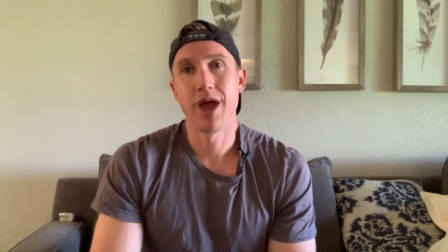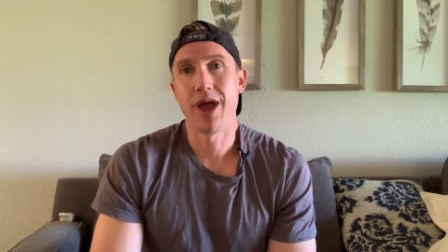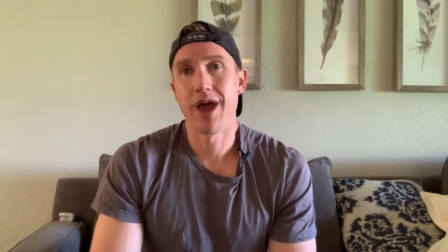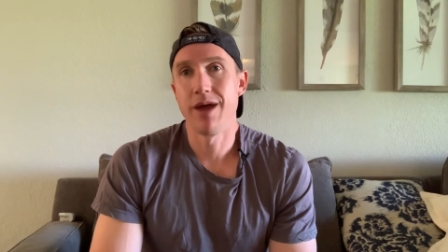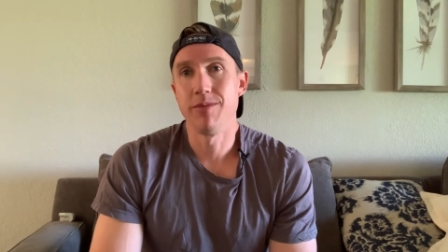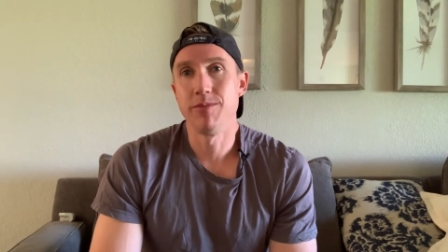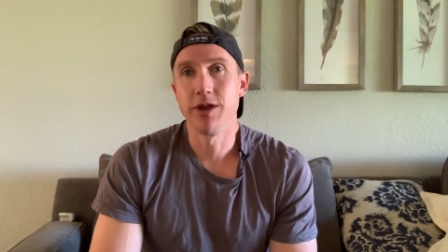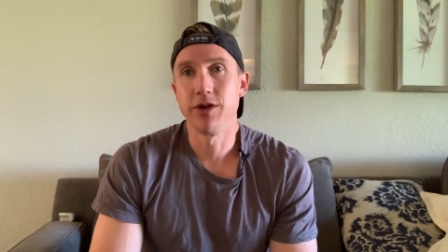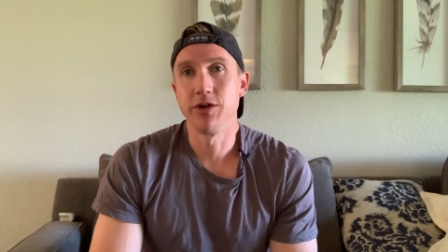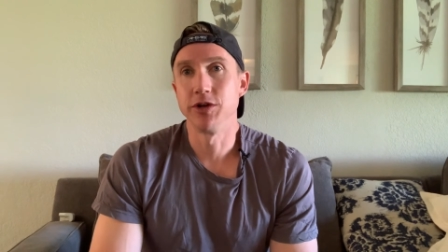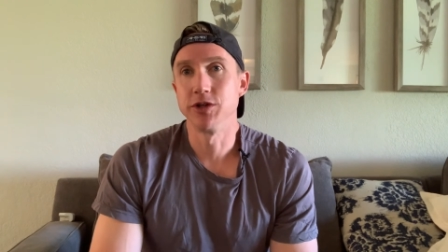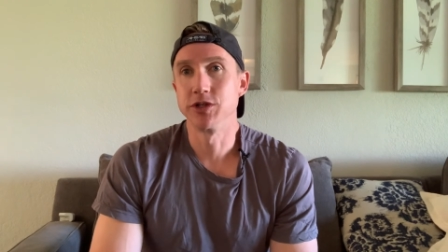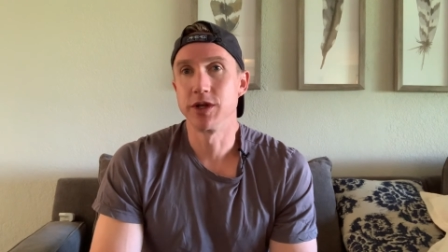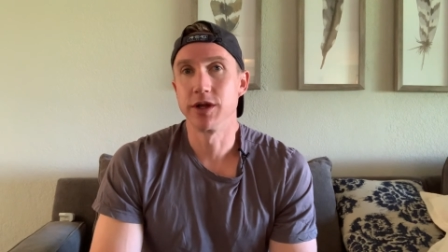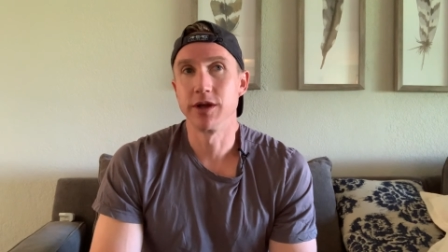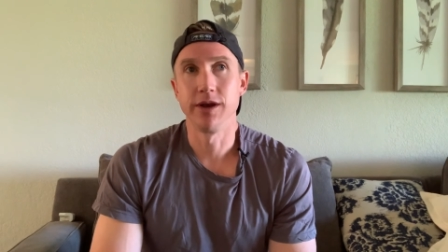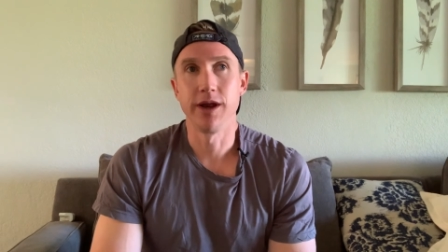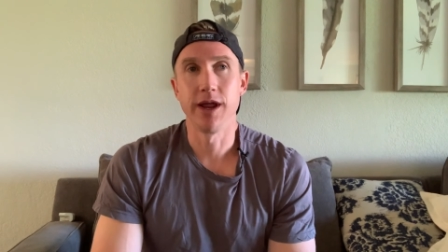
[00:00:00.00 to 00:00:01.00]
I mean, you're
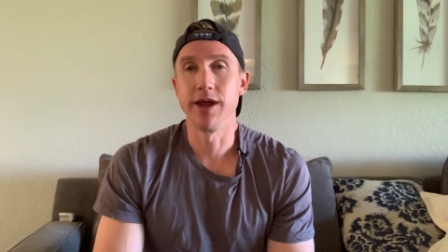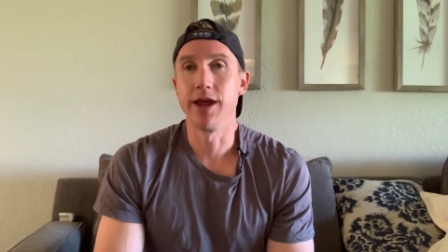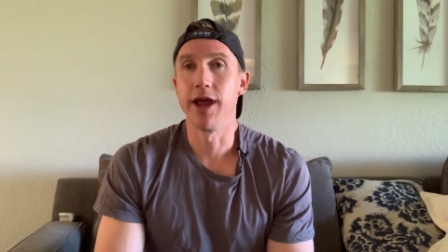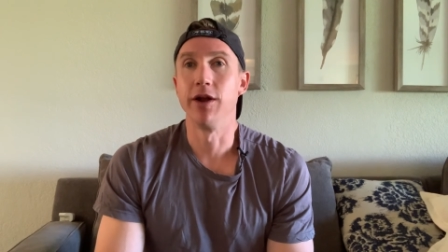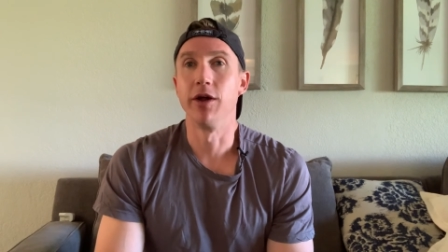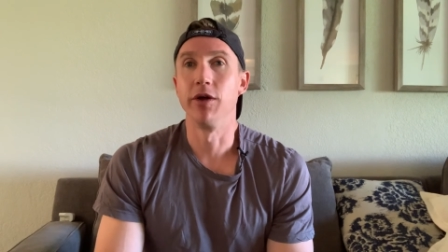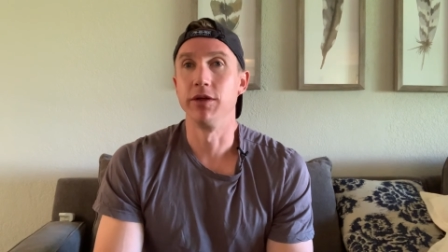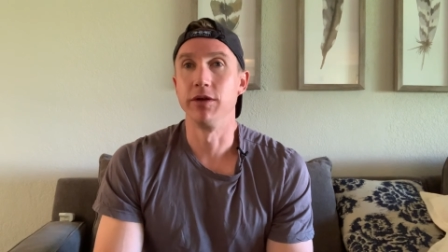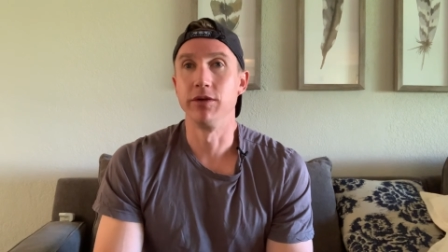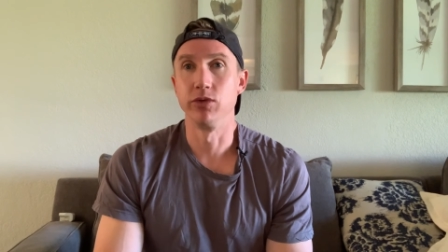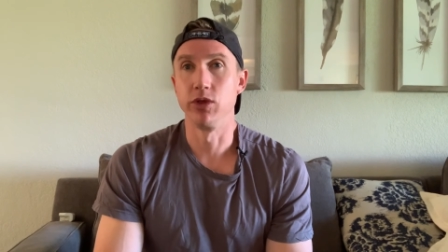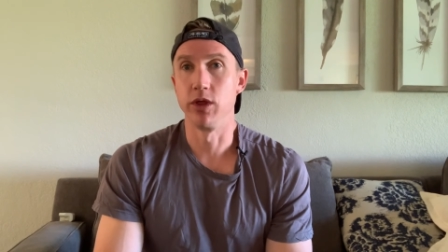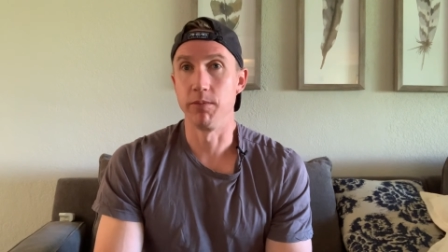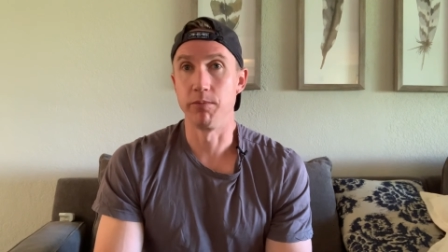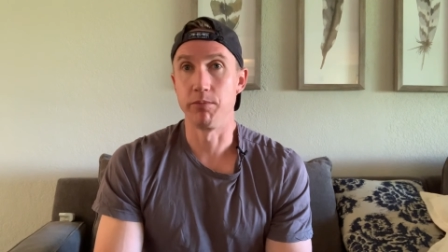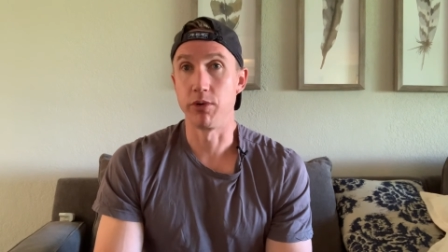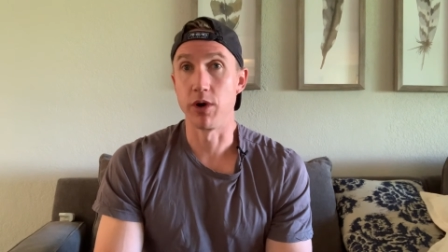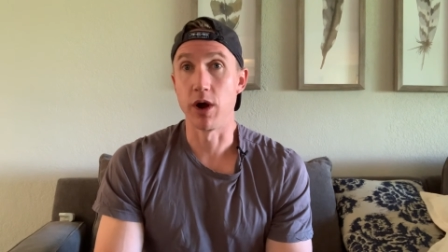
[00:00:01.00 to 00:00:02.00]
just gonna negate all
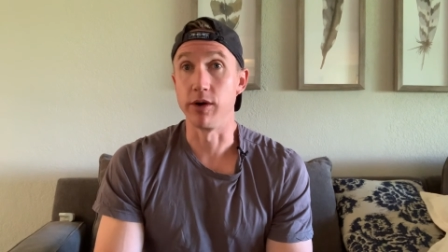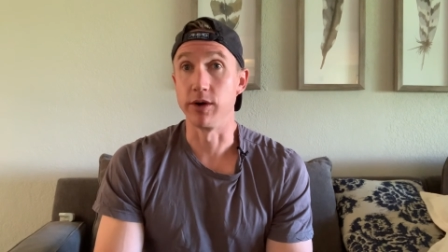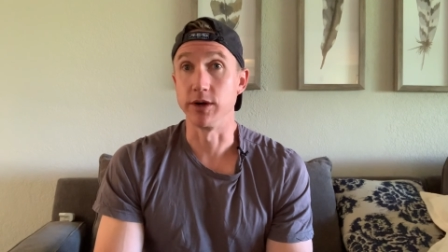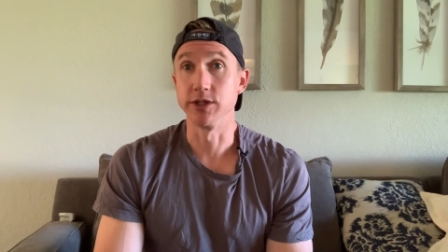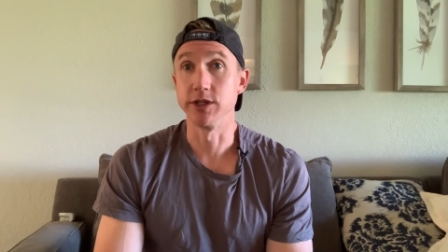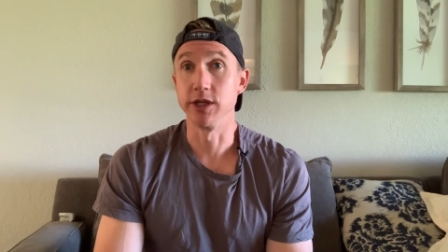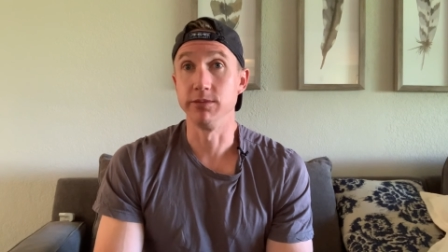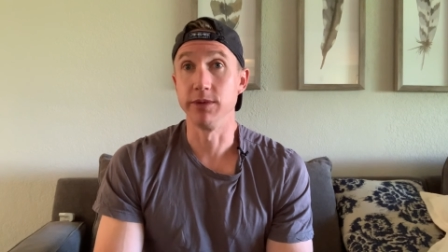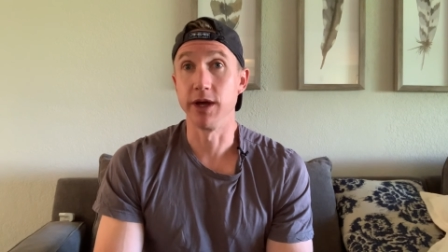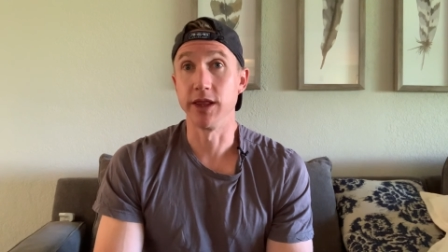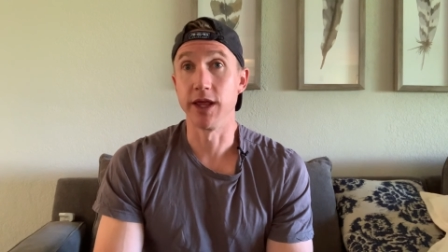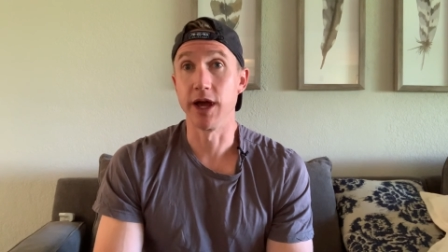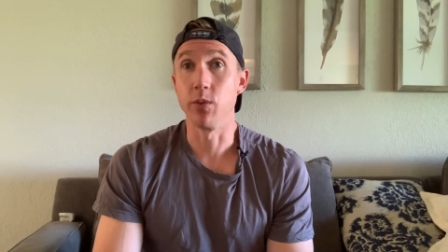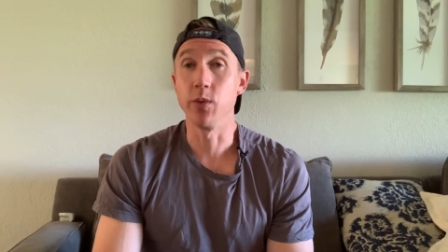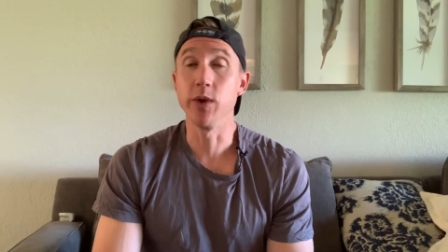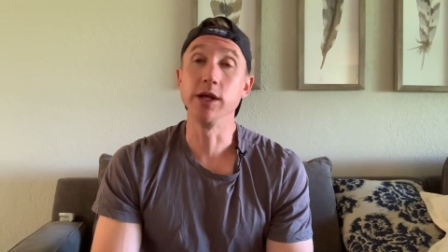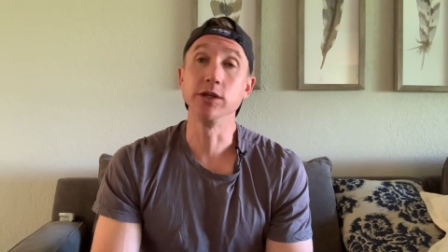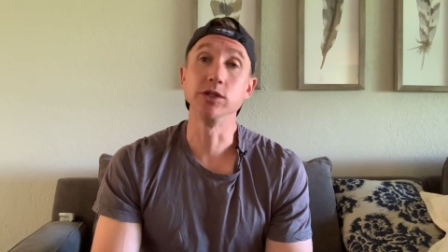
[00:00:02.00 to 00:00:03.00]
the progress that you made
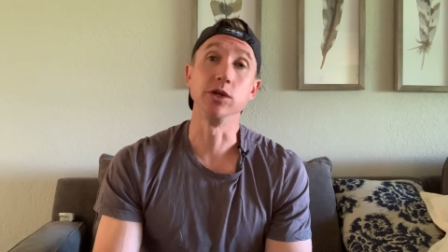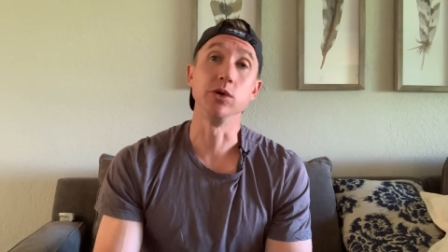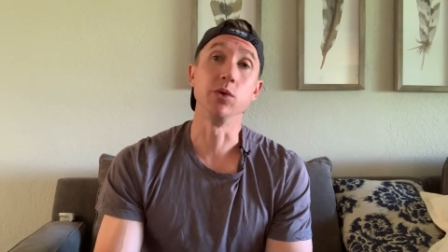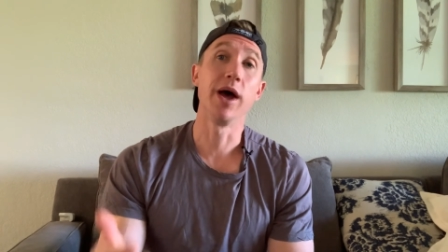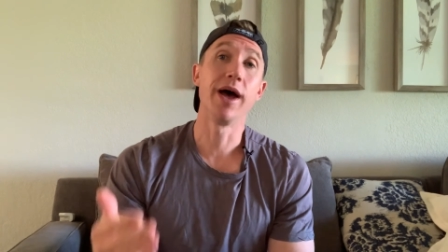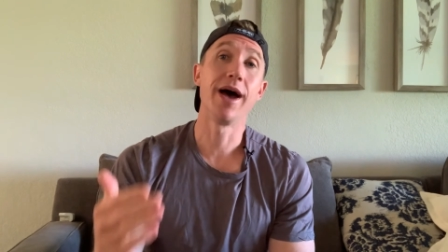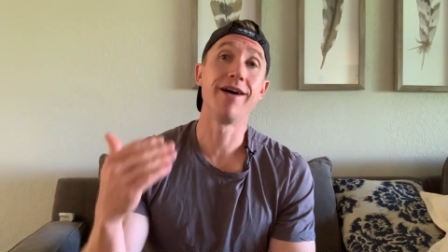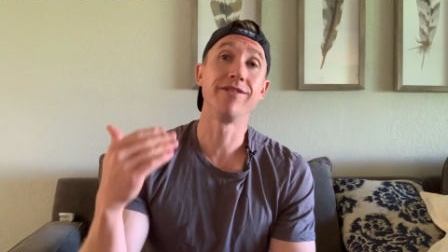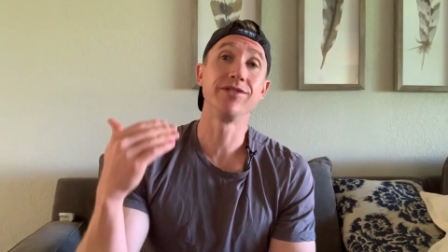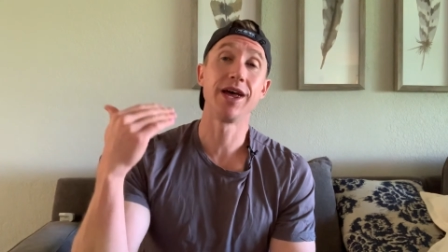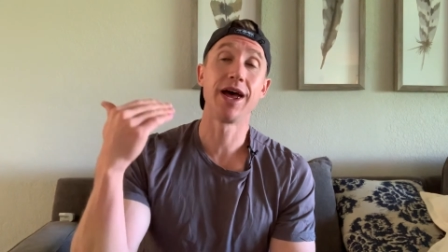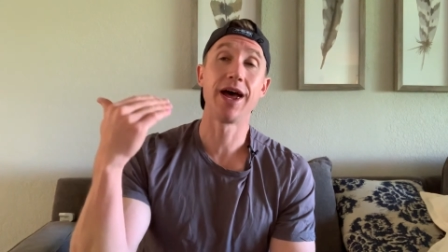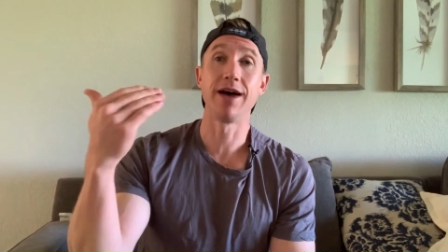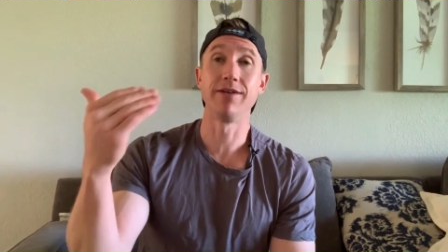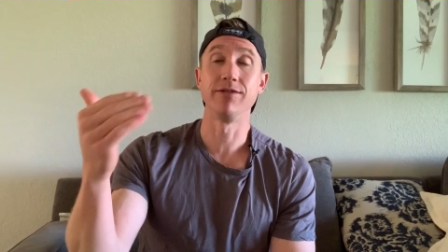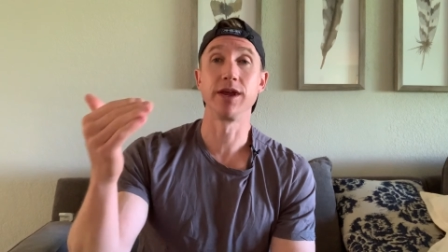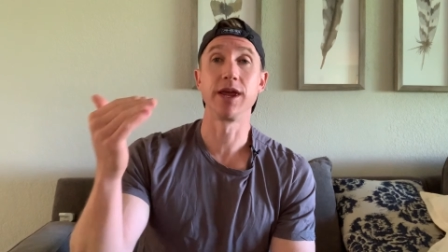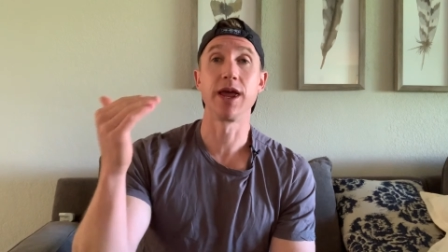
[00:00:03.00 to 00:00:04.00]
that week. So you have to
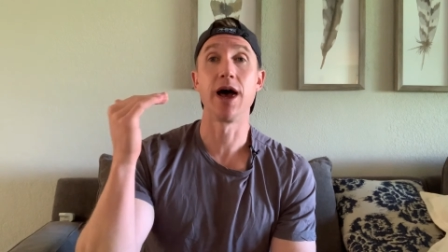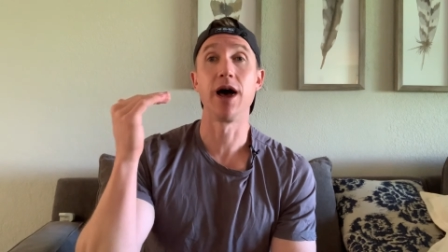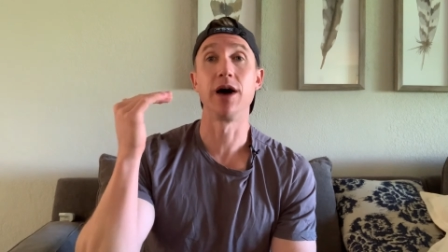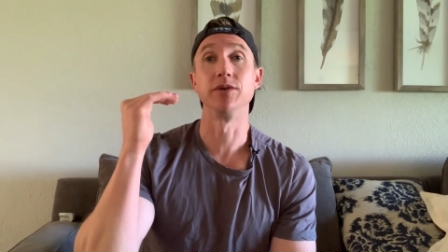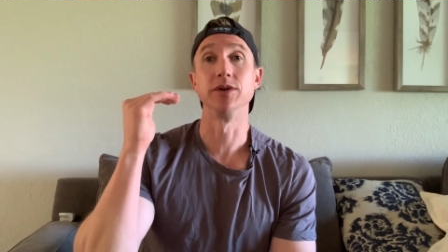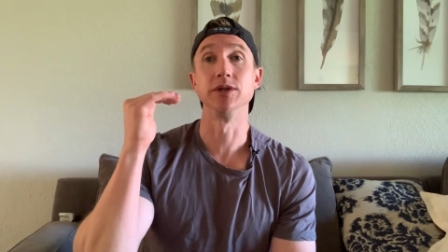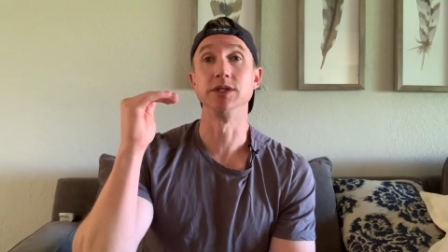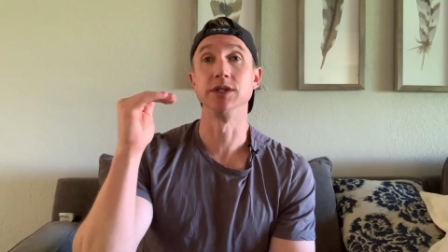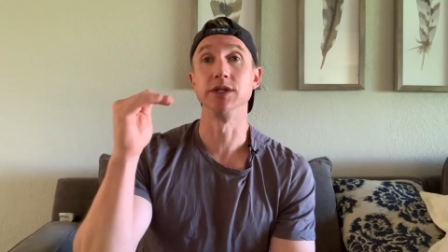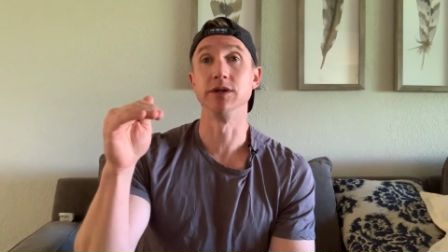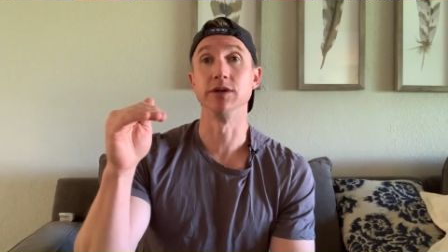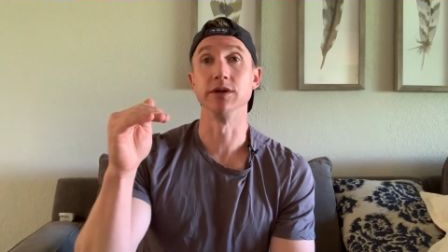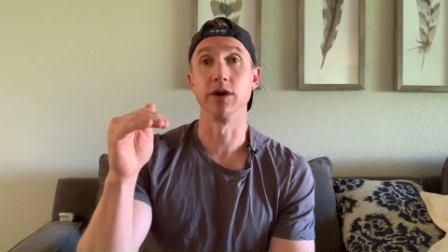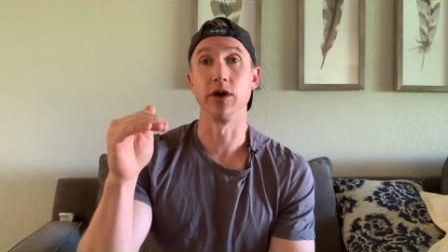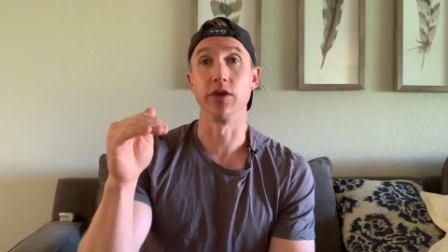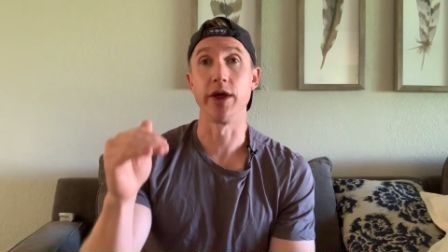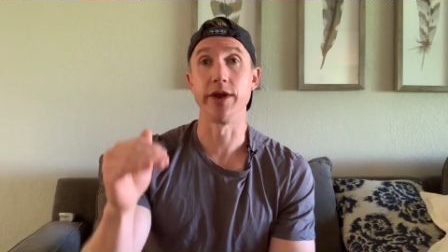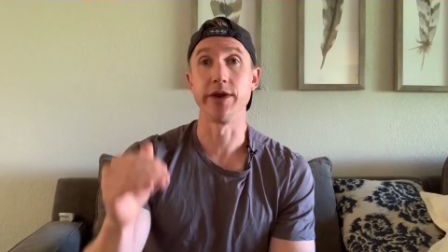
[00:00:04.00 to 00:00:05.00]
have a calorie
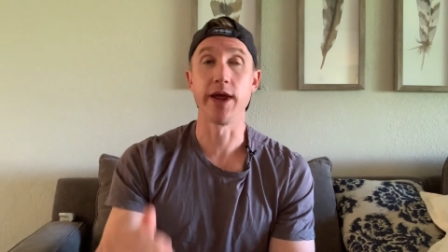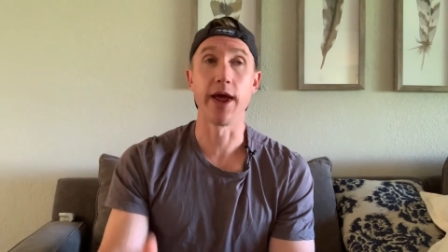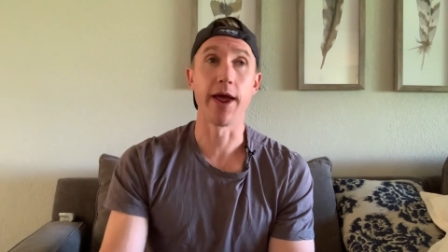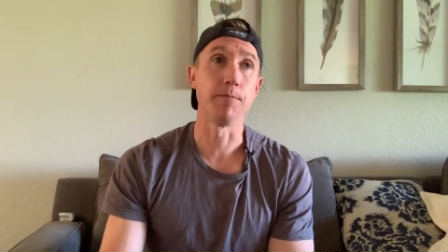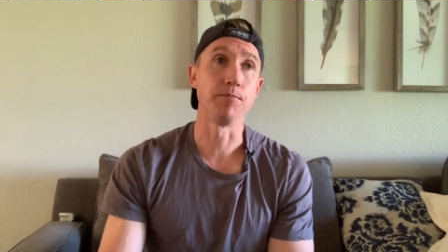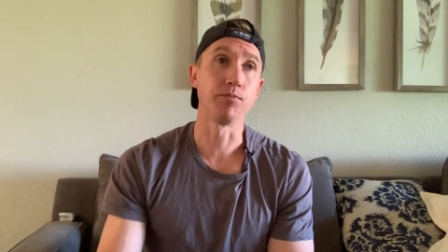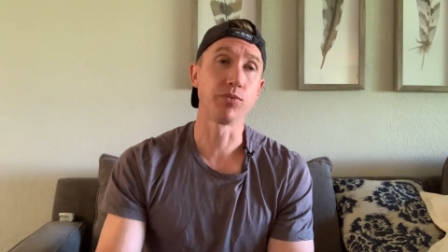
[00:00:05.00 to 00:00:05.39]
ceiling on that day.